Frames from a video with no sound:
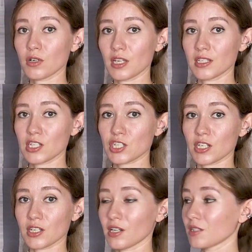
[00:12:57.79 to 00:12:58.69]

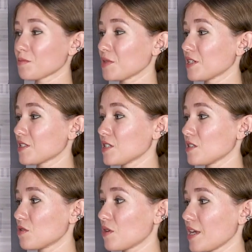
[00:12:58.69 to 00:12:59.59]
additional
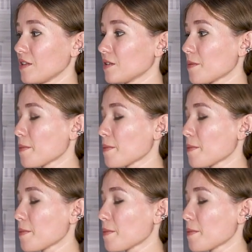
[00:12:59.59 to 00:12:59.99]
Picatinny rail.